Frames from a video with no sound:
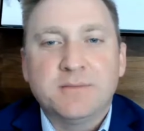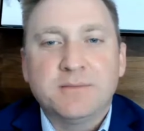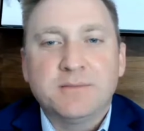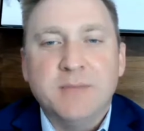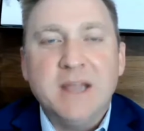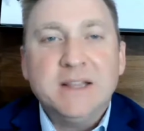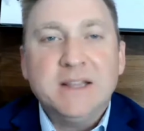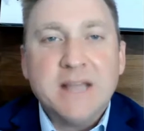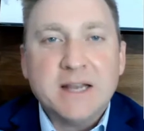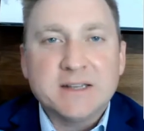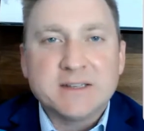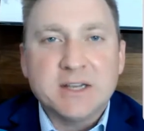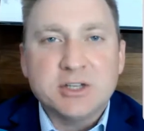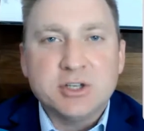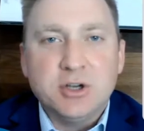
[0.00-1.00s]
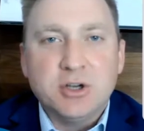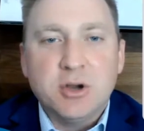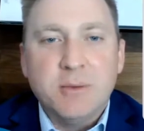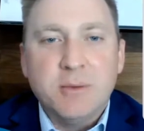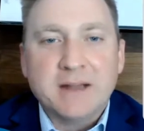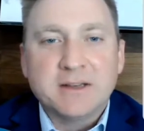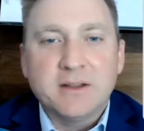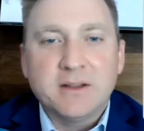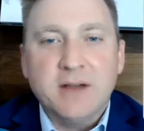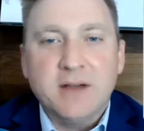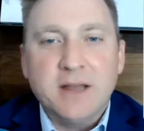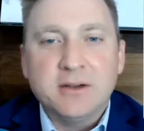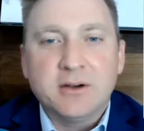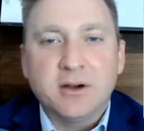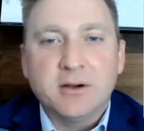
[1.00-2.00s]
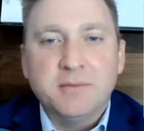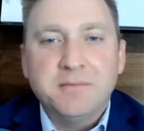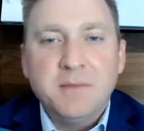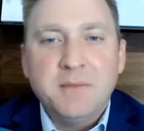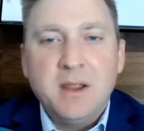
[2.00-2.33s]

make that decision. You go back to the lender.